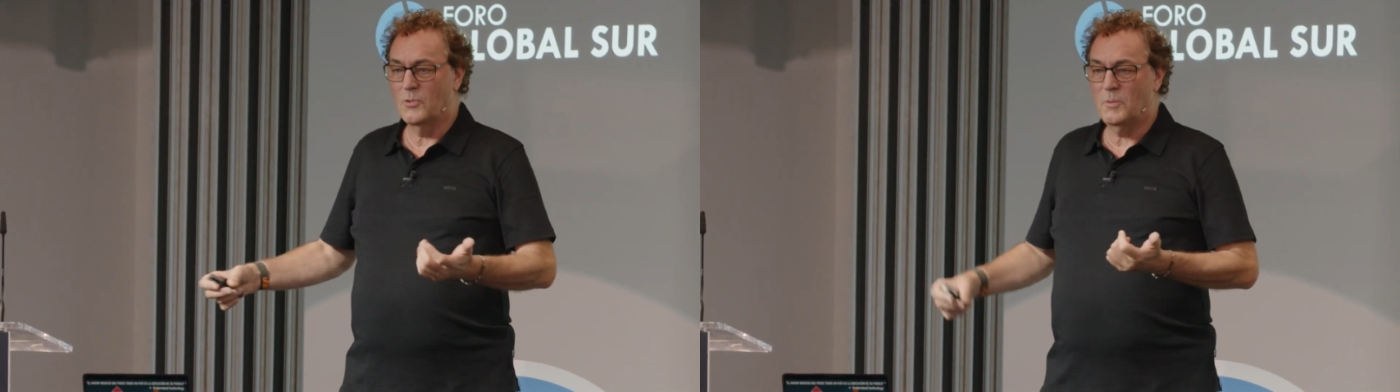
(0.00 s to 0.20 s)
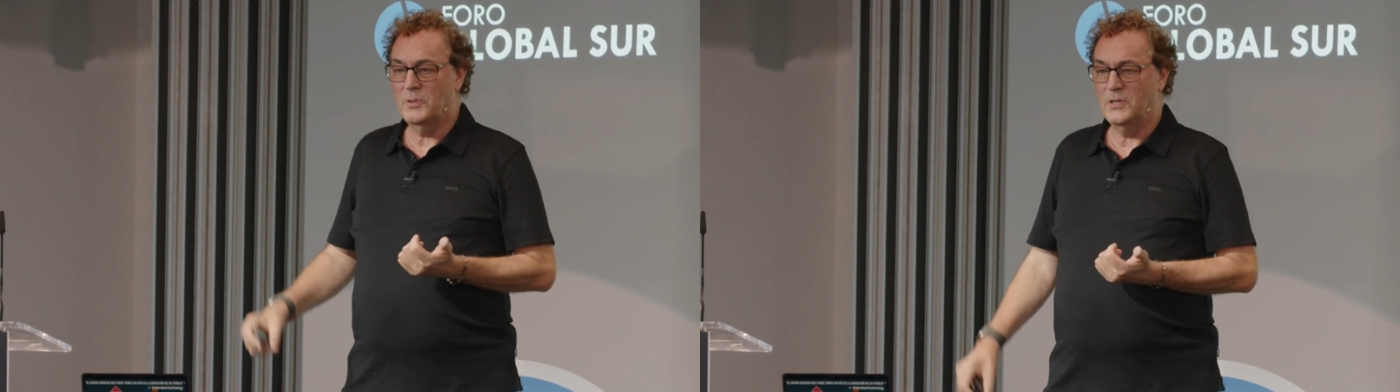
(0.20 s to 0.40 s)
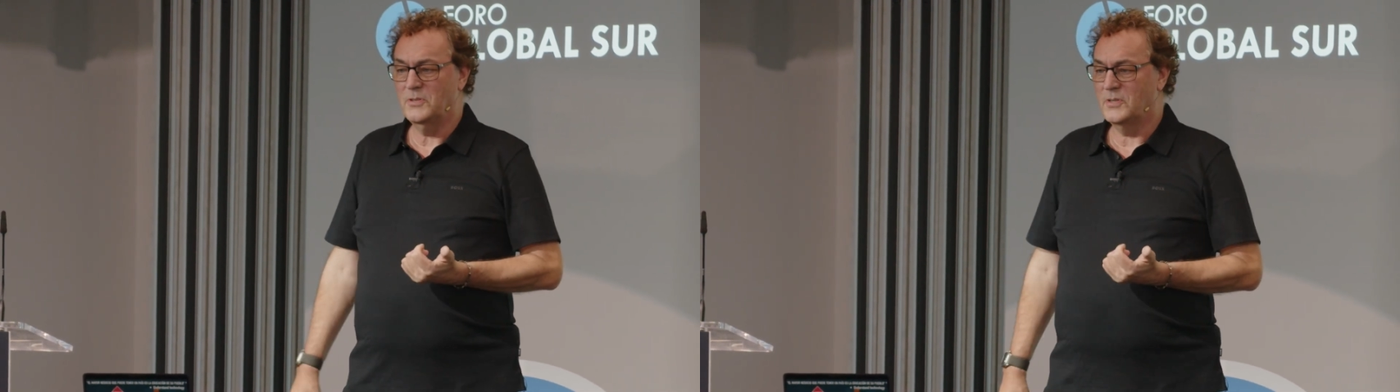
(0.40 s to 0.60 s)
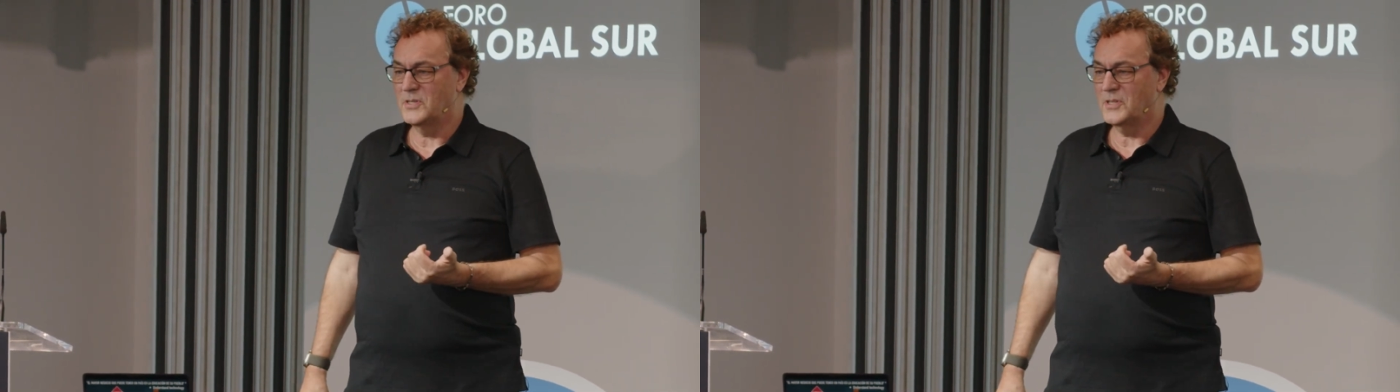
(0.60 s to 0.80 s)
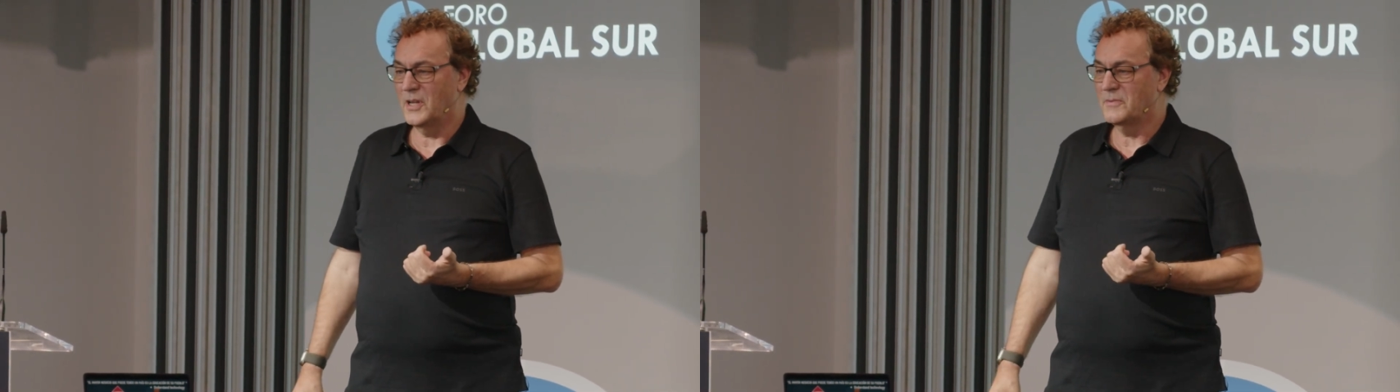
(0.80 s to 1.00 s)
more
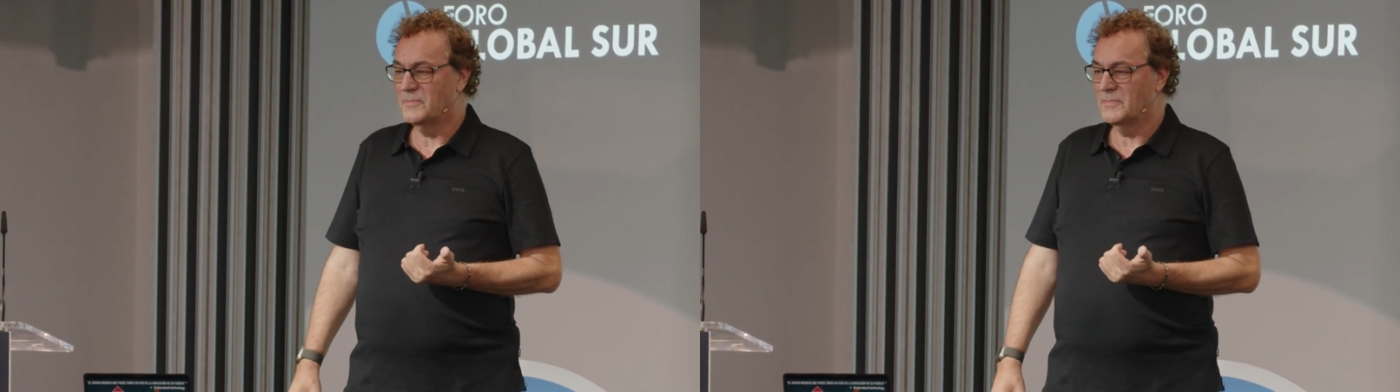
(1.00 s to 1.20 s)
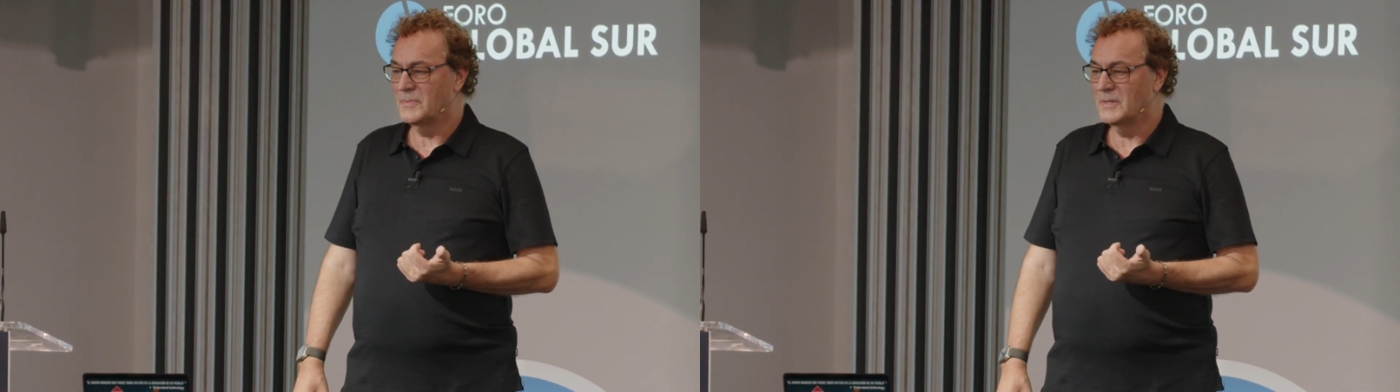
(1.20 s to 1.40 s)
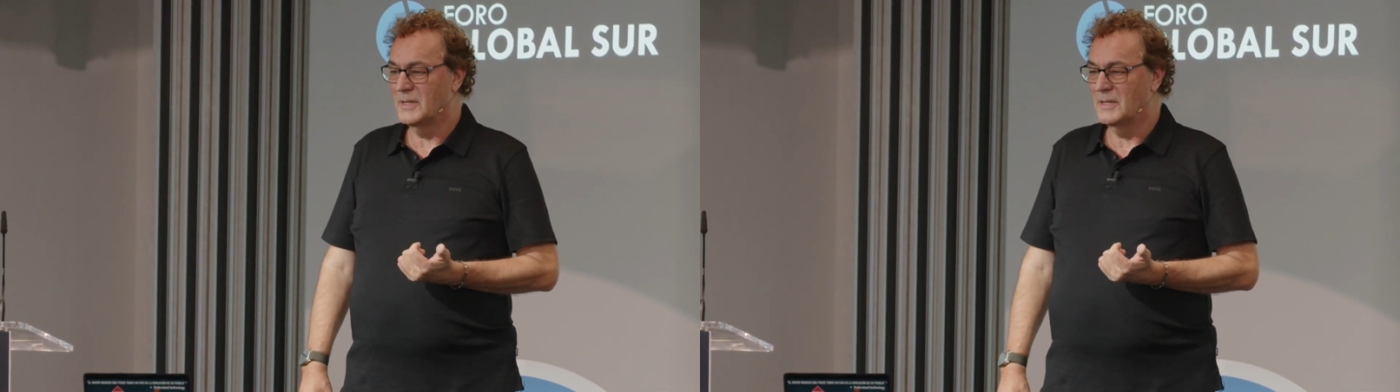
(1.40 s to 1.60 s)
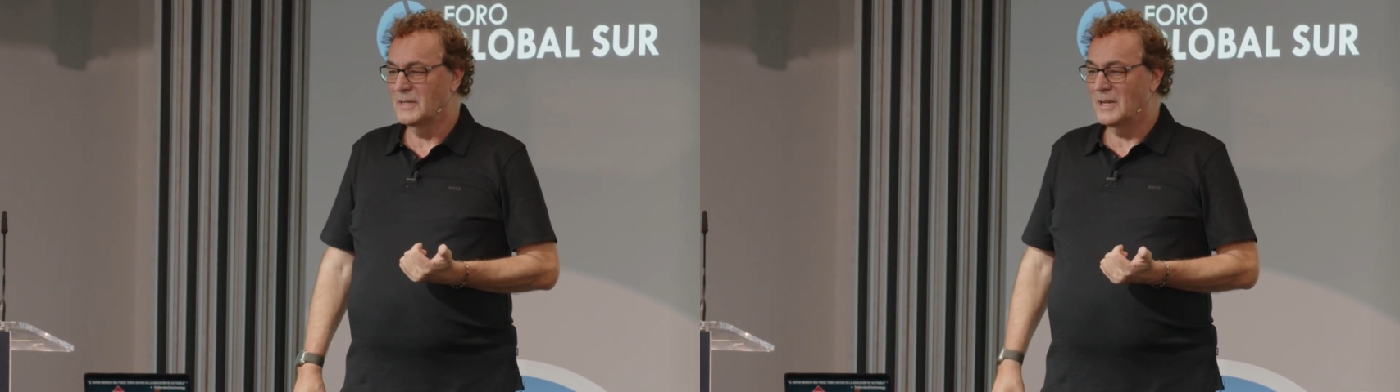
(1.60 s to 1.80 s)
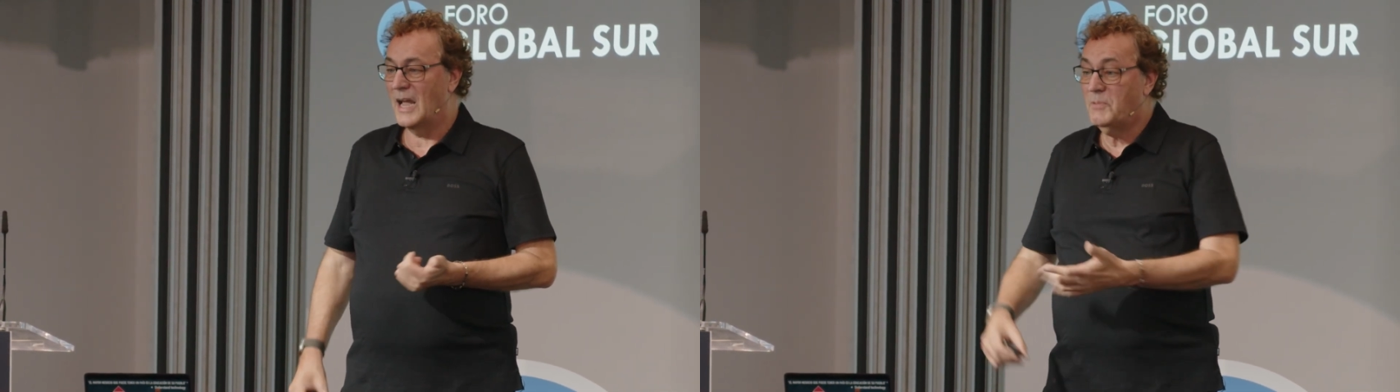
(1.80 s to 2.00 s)
opportunities here.
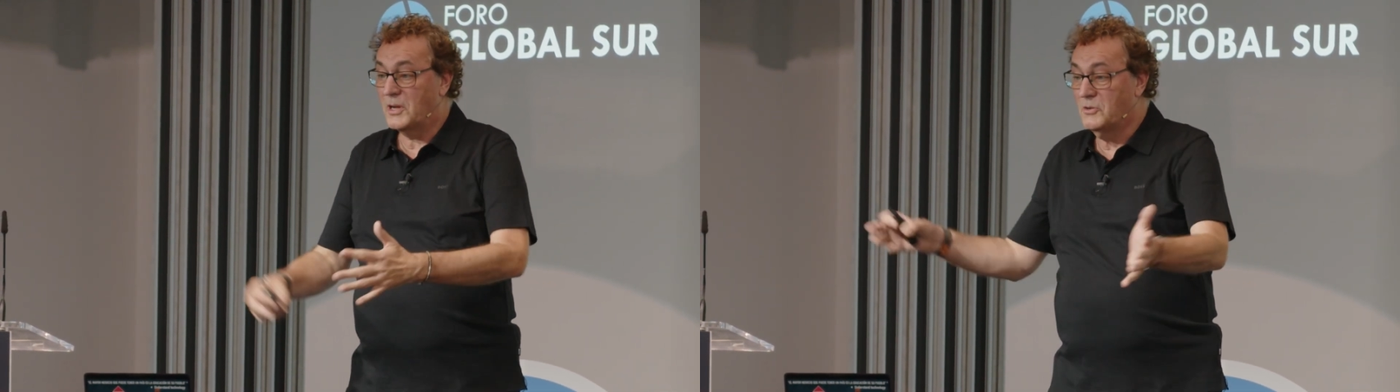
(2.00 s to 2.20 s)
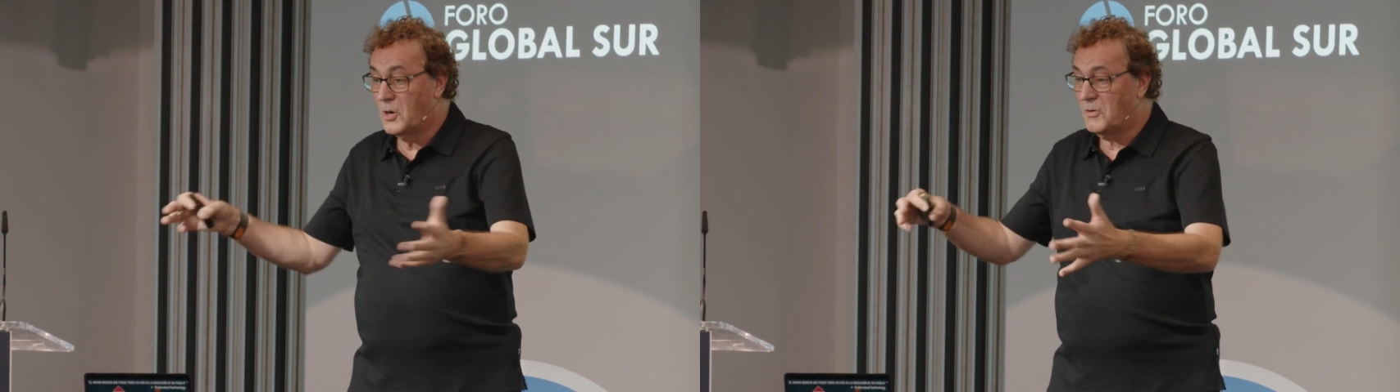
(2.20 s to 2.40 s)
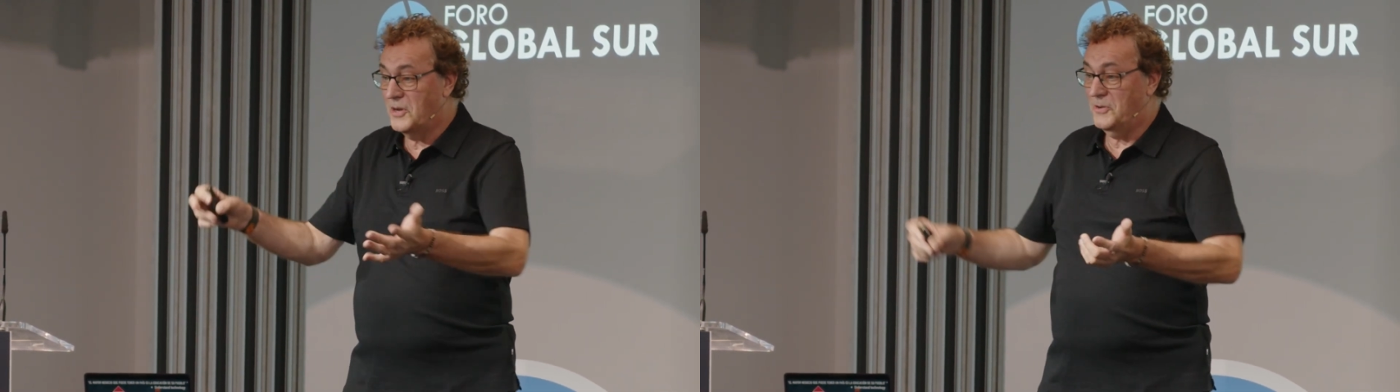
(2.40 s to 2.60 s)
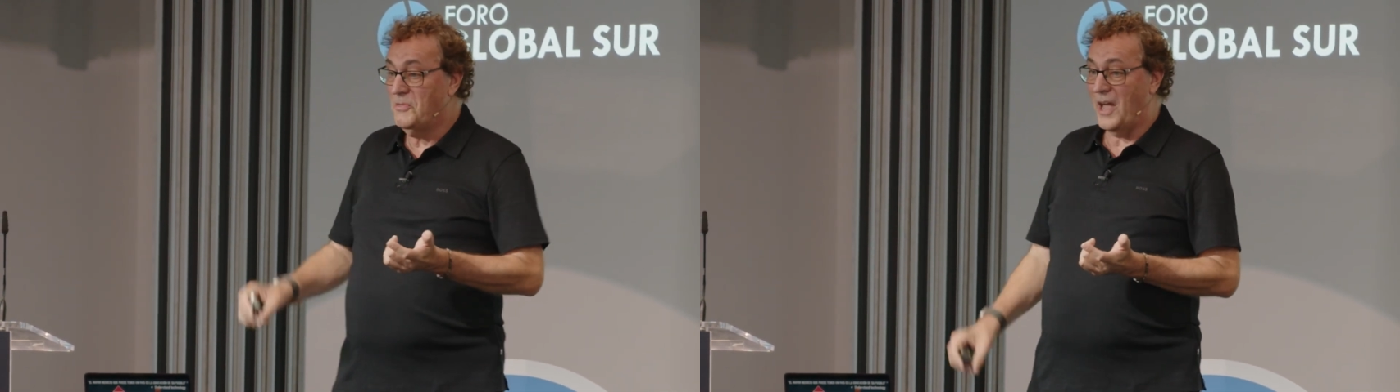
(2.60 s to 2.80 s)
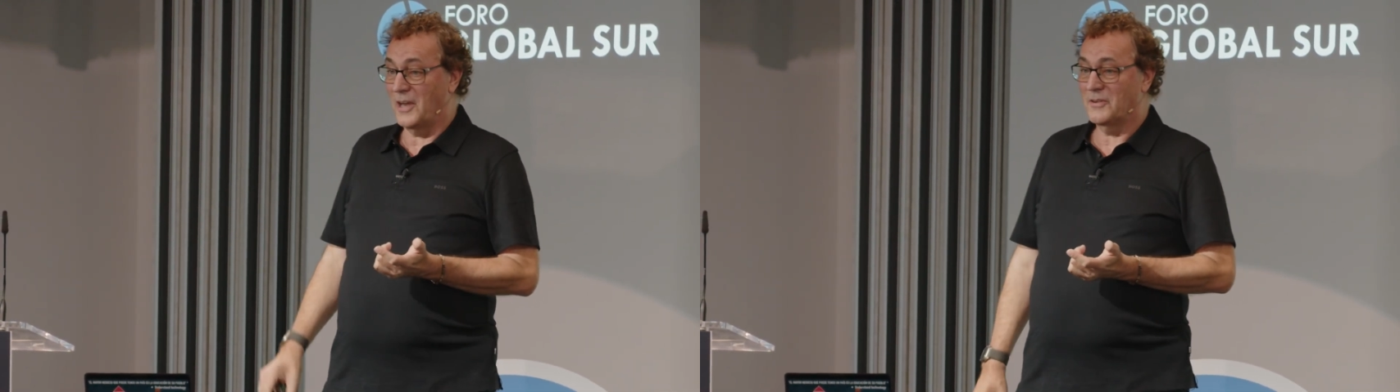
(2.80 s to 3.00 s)
And we can totally do
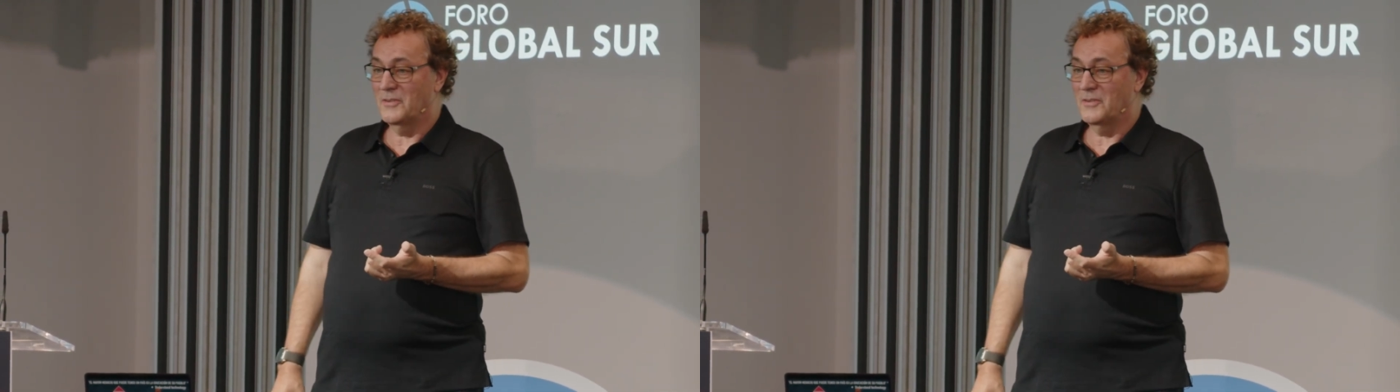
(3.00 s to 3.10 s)
that.